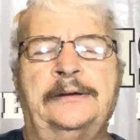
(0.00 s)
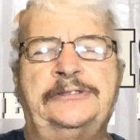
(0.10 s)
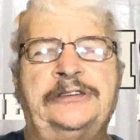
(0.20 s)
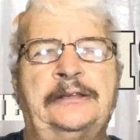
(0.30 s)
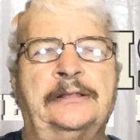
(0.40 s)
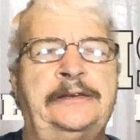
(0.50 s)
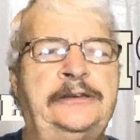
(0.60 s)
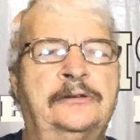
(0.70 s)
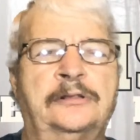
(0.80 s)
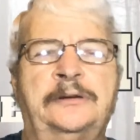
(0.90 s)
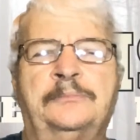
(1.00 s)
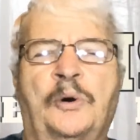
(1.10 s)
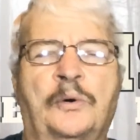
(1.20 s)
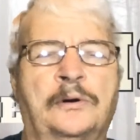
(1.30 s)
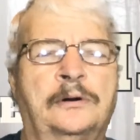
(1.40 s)
is illegal,
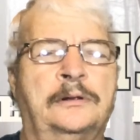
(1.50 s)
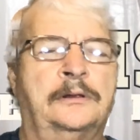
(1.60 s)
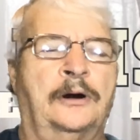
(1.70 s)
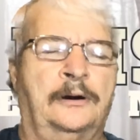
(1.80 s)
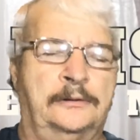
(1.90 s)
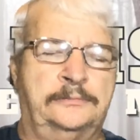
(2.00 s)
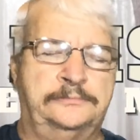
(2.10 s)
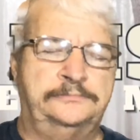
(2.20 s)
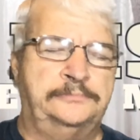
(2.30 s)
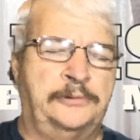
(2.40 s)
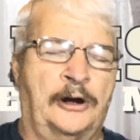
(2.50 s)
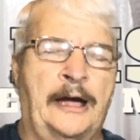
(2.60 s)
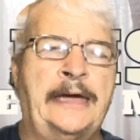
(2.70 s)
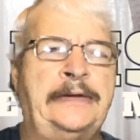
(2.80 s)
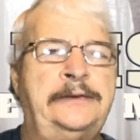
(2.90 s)
immoral, or
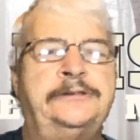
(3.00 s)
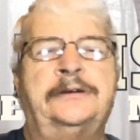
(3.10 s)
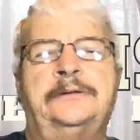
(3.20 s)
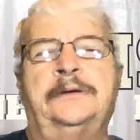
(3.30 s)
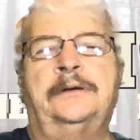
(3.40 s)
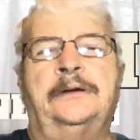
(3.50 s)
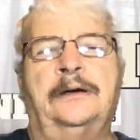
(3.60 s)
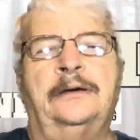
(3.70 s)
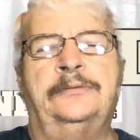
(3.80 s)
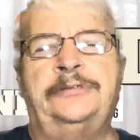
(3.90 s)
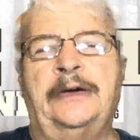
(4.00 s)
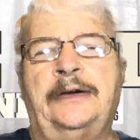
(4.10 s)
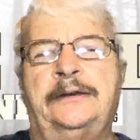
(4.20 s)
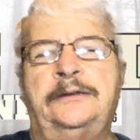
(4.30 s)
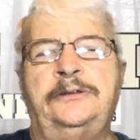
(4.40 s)
hate,
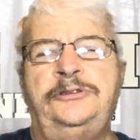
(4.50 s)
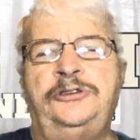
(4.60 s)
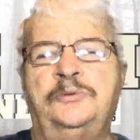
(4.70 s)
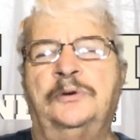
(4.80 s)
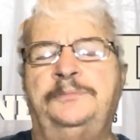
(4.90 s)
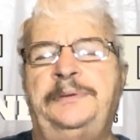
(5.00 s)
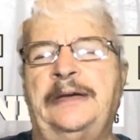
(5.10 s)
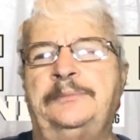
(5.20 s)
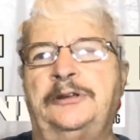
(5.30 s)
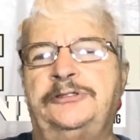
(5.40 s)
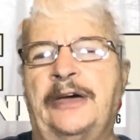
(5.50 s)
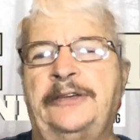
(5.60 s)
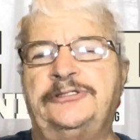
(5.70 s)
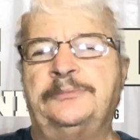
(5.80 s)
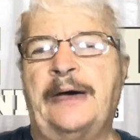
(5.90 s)
then you would be able to
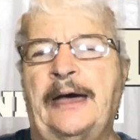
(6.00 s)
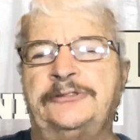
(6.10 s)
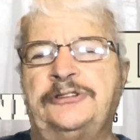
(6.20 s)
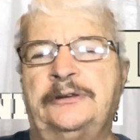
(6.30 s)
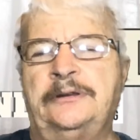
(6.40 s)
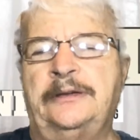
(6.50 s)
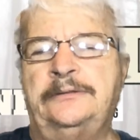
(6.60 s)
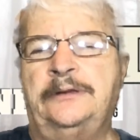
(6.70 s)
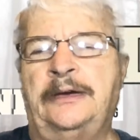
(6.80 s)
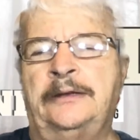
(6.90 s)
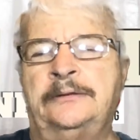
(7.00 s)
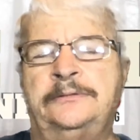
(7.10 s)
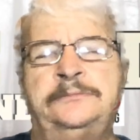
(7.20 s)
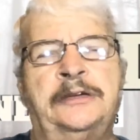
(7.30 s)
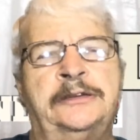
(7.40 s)
take some action and
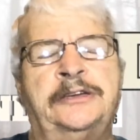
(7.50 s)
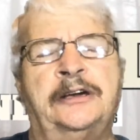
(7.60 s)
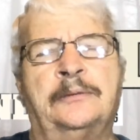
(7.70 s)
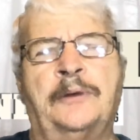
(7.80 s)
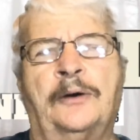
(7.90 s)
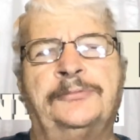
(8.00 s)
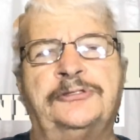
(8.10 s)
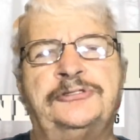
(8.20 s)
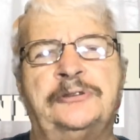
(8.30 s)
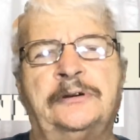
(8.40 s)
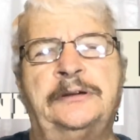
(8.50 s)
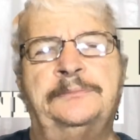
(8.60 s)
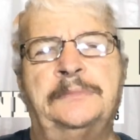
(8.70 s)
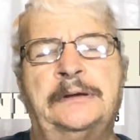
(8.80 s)
kick them off the stream,